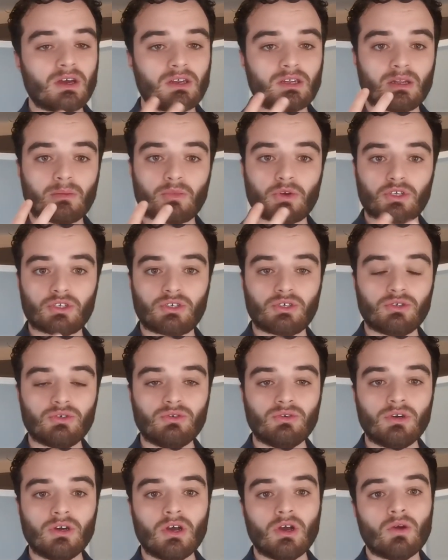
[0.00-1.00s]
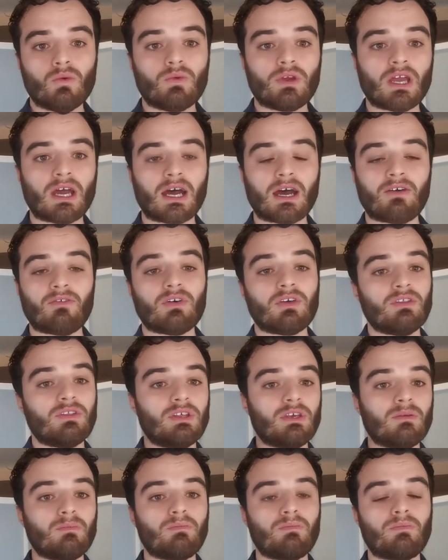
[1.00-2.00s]
Number 2, we have
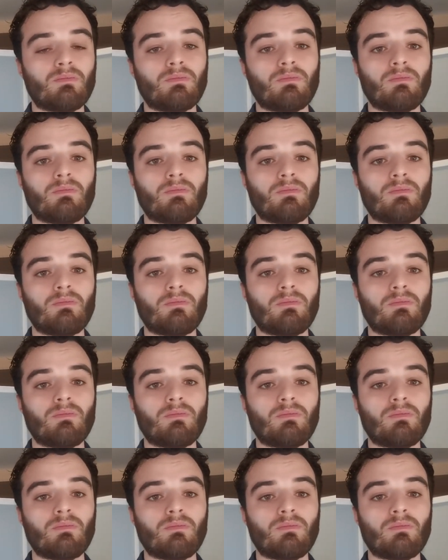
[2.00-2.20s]
the